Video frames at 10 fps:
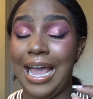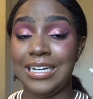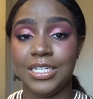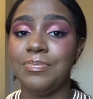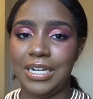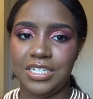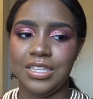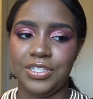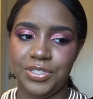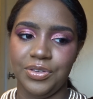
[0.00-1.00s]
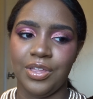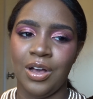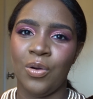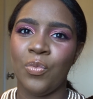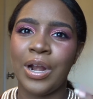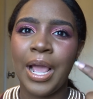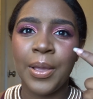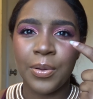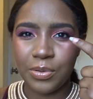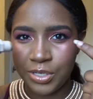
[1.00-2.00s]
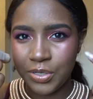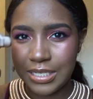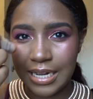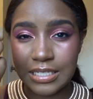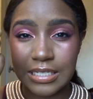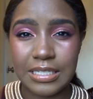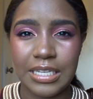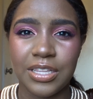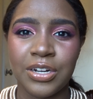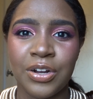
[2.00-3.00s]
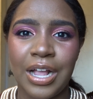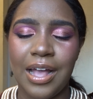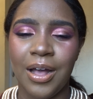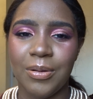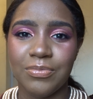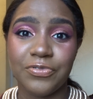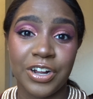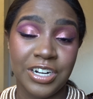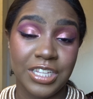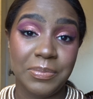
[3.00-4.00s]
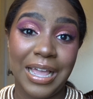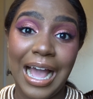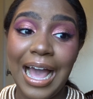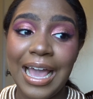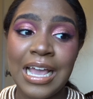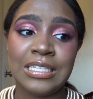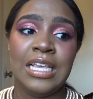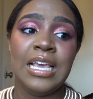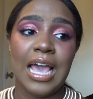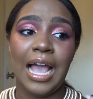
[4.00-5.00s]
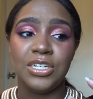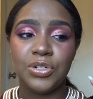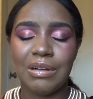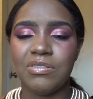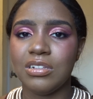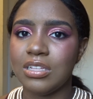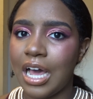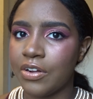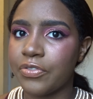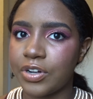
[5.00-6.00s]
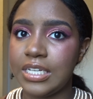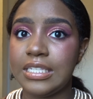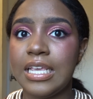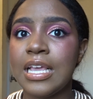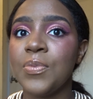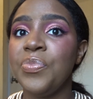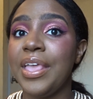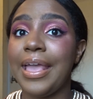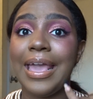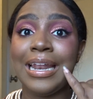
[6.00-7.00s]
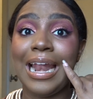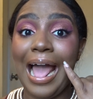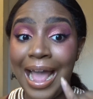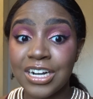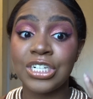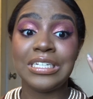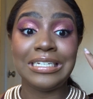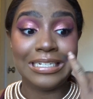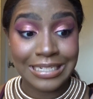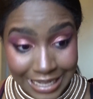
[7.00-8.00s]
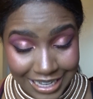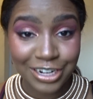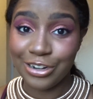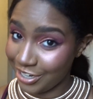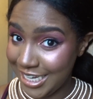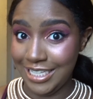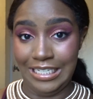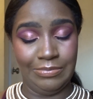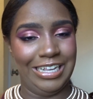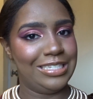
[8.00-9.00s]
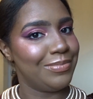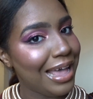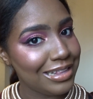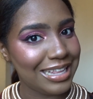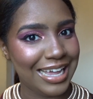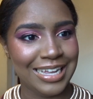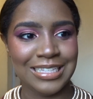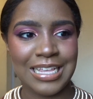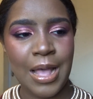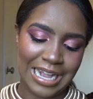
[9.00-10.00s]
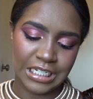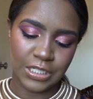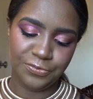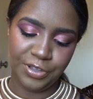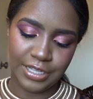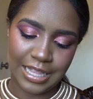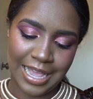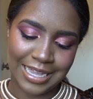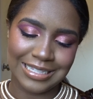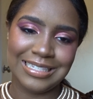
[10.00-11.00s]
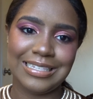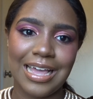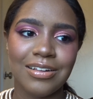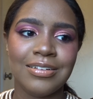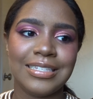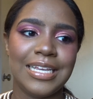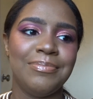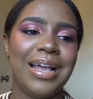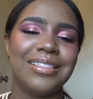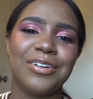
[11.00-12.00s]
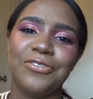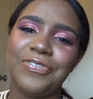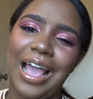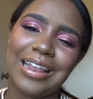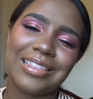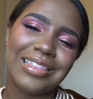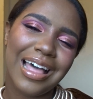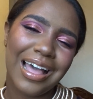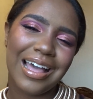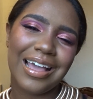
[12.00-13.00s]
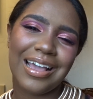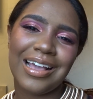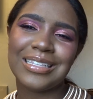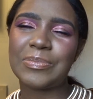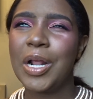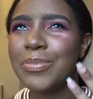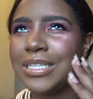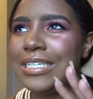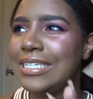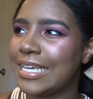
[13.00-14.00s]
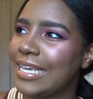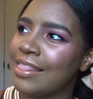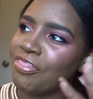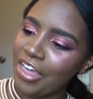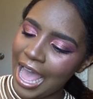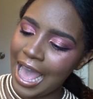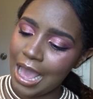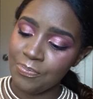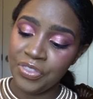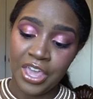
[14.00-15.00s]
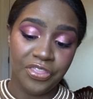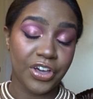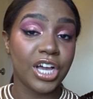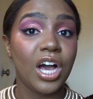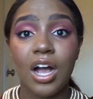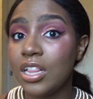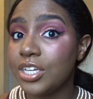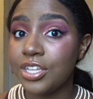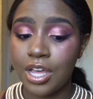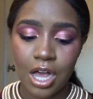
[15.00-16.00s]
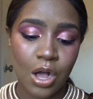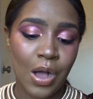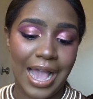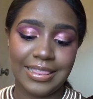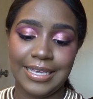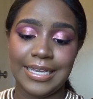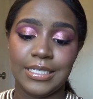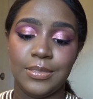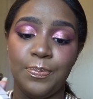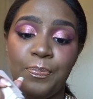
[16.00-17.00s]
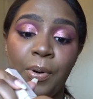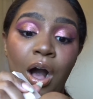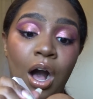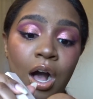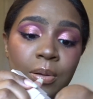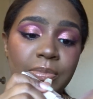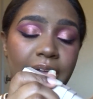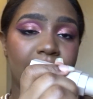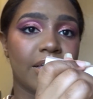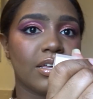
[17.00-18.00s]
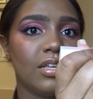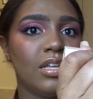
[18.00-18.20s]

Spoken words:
I did mention this too though. When I use it as concealer for underneath my eyes, I do have a lot of creasing, and it actually did crease in my smile lines. I just feel like it settles in my little fine lines. I'm not really digging that. The color though, I think is bomb. Like,